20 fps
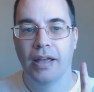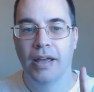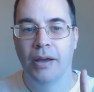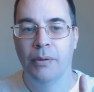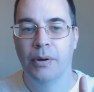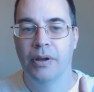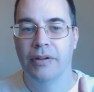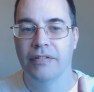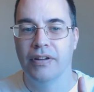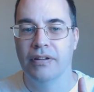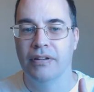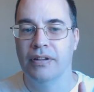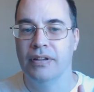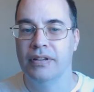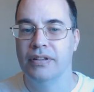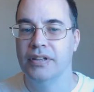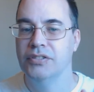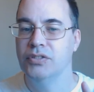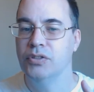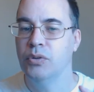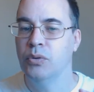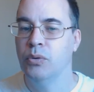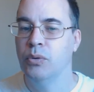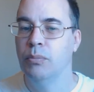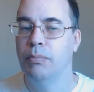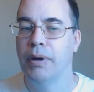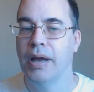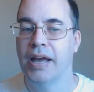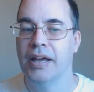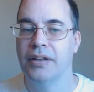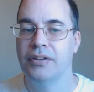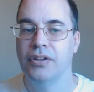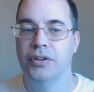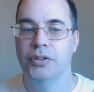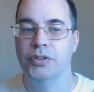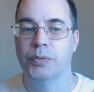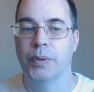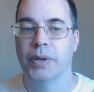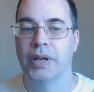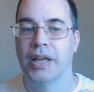However, it's not all bad
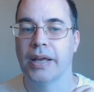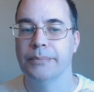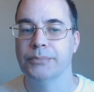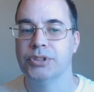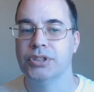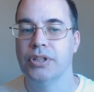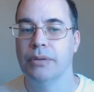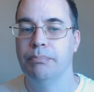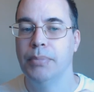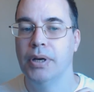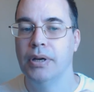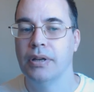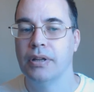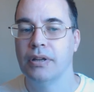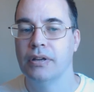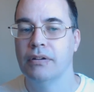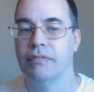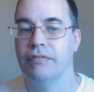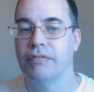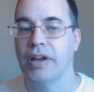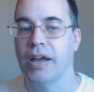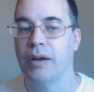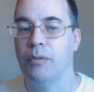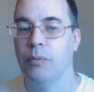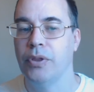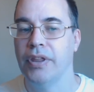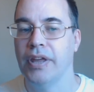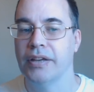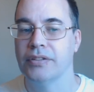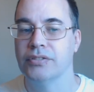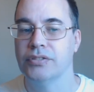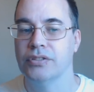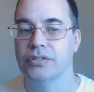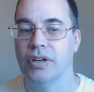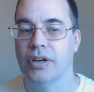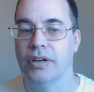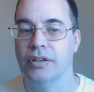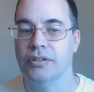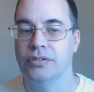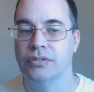news when it comes to burning off fat with
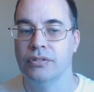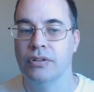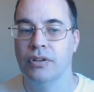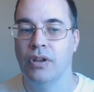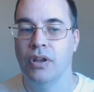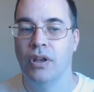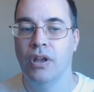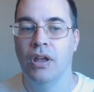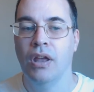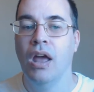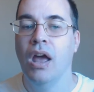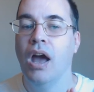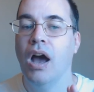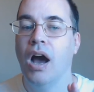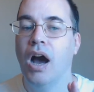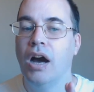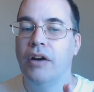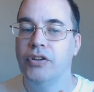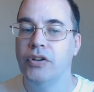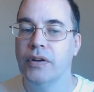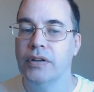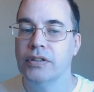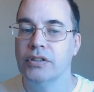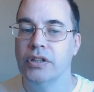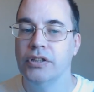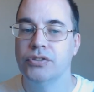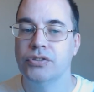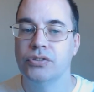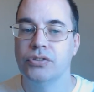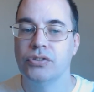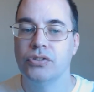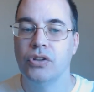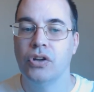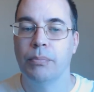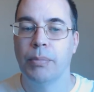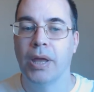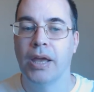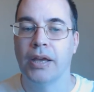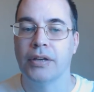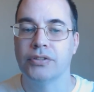exercise. After you actually
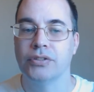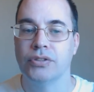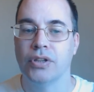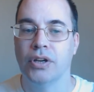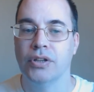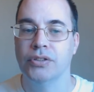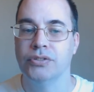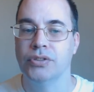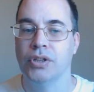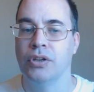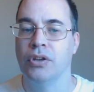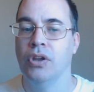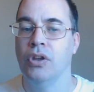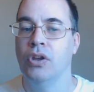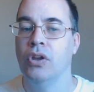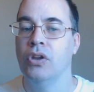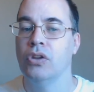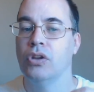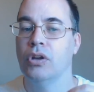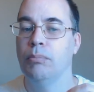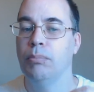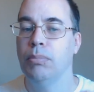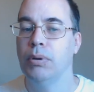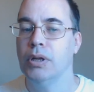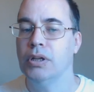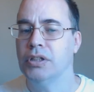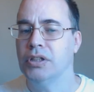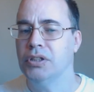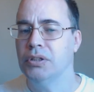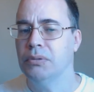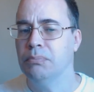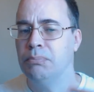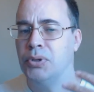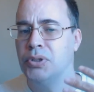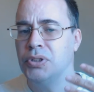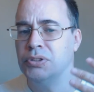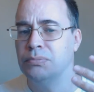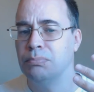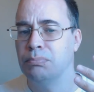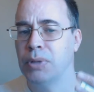stop exercising, your
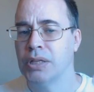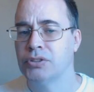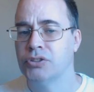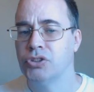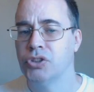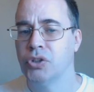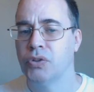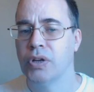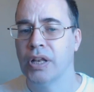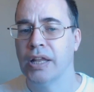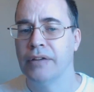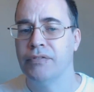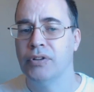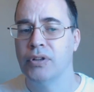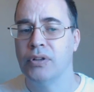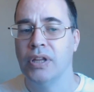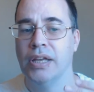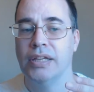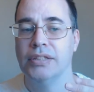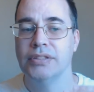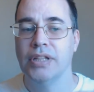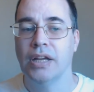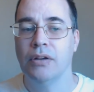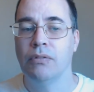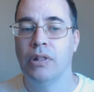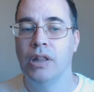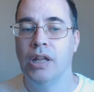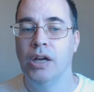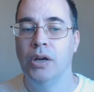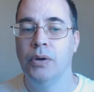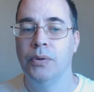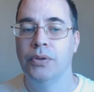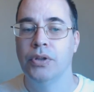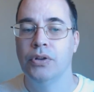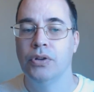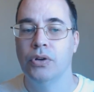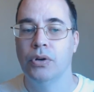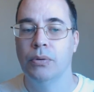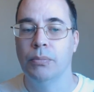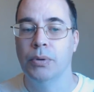body's blood sugar level is now lower
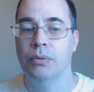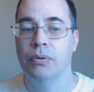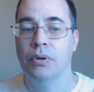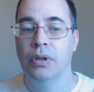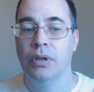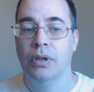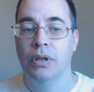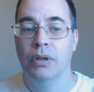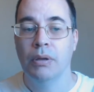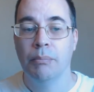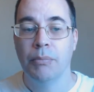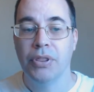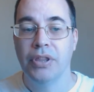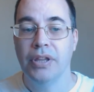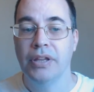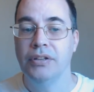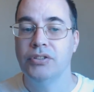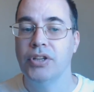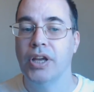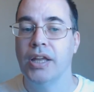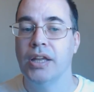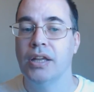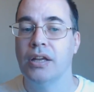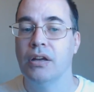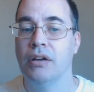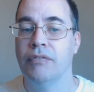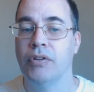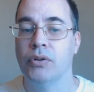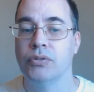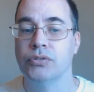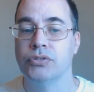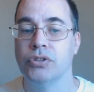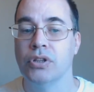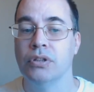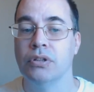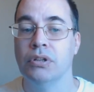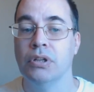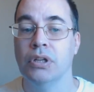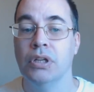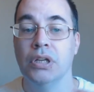than normal. The intake of
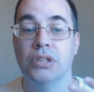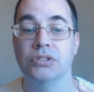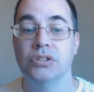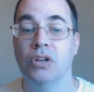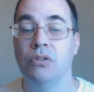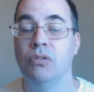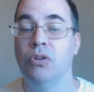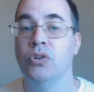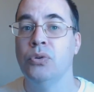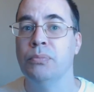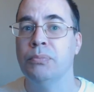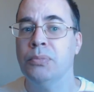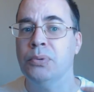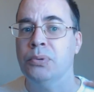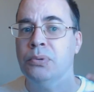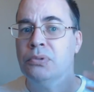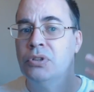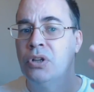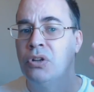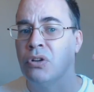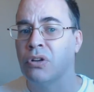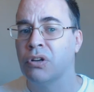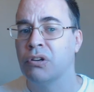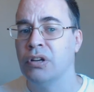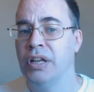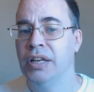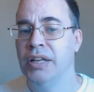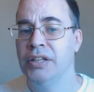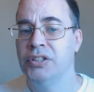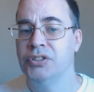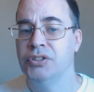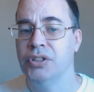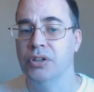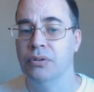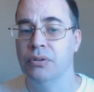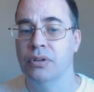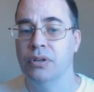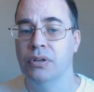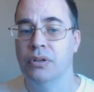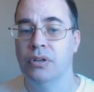oxygen is no longer an
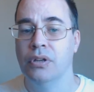issue.